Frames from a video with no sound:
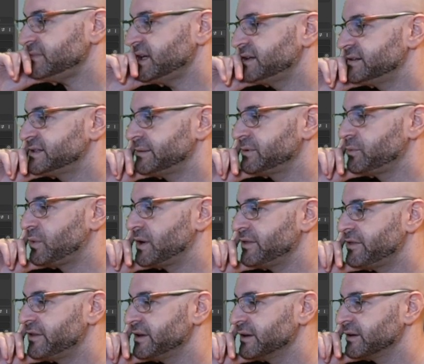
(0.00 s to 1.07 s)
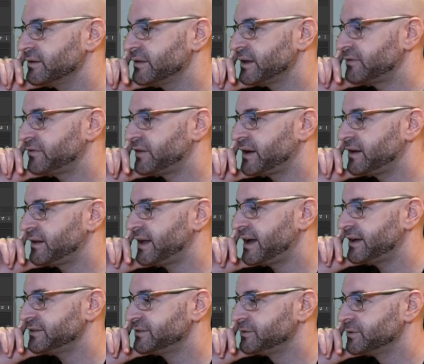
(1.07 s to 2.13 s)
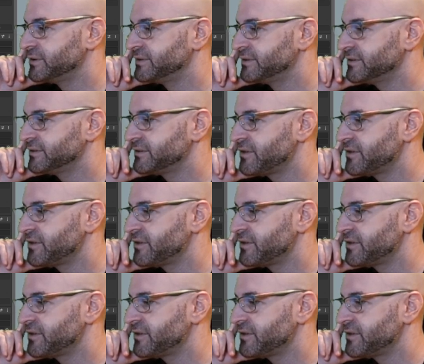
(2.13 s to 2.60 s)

Tell me one thing. That file has to exist